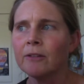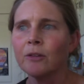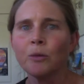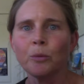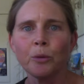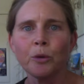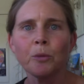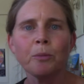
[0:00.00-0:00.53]

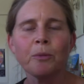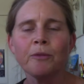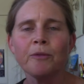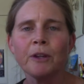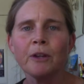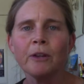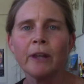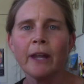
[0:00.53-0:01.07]
group
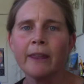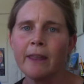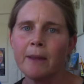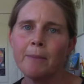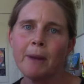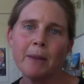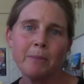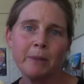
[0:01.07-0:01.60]
feel like they
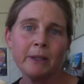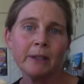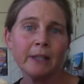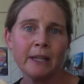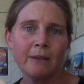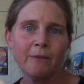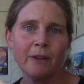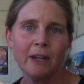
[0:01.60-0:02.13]
might be
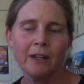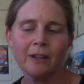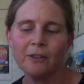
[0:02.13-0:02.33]
leaving.